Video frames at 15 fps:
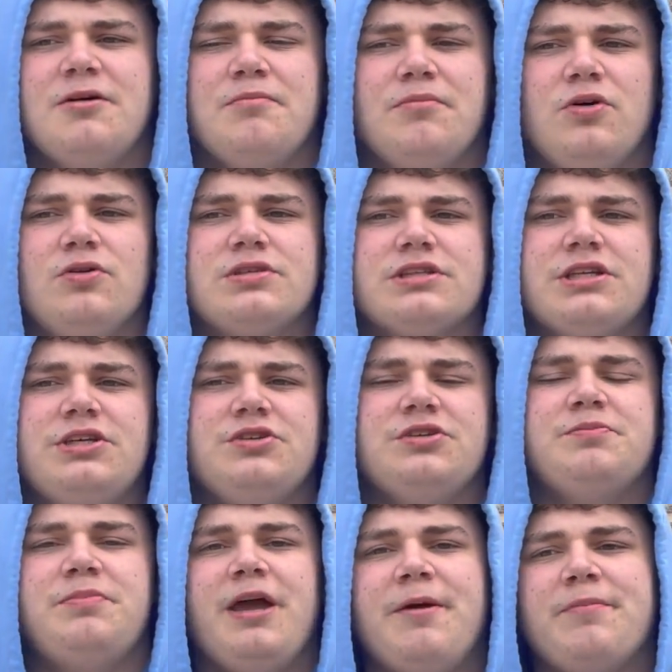mostly use
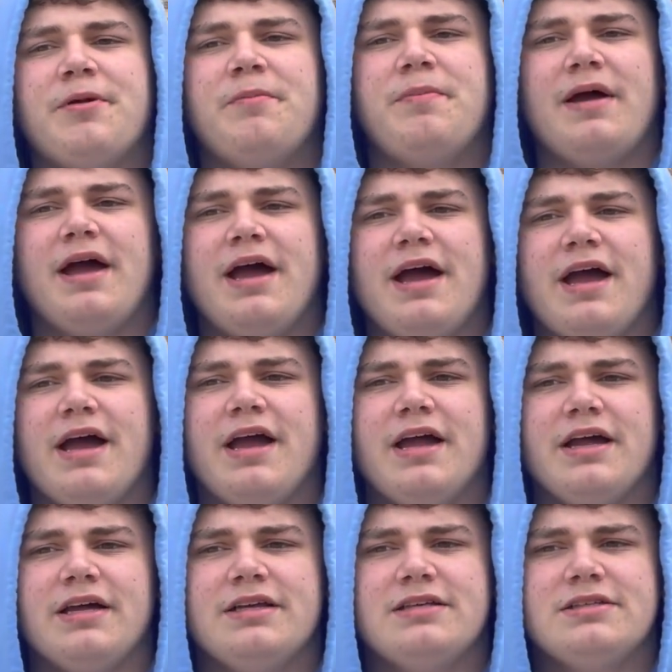paper
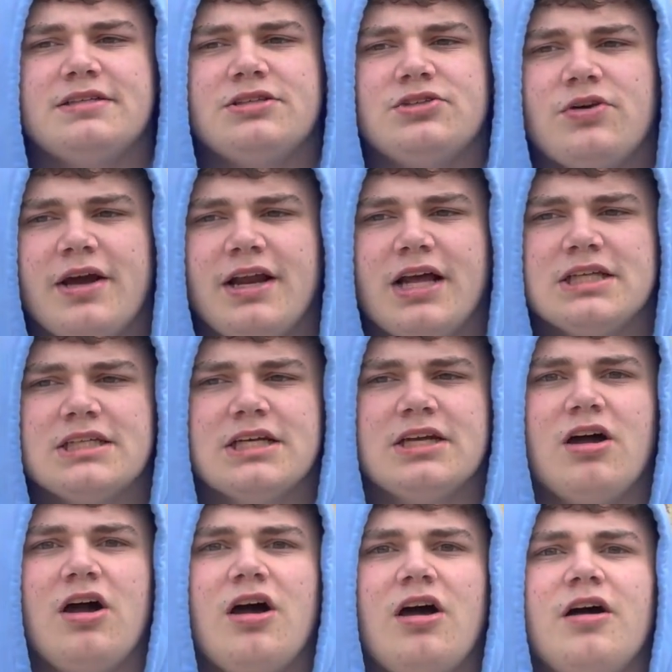bags, try not to
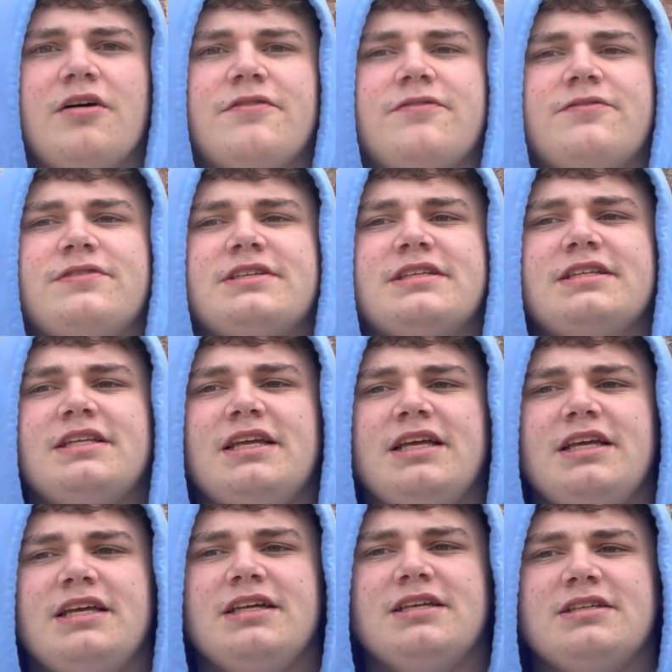cough,
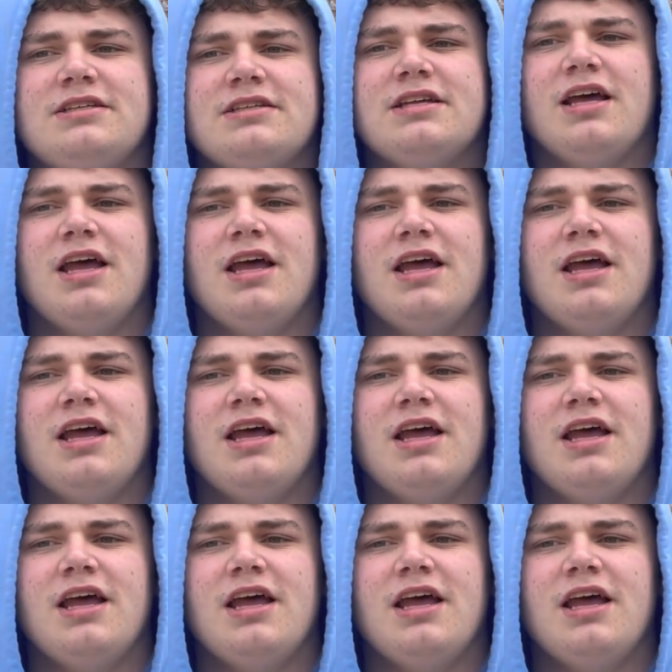sneeze,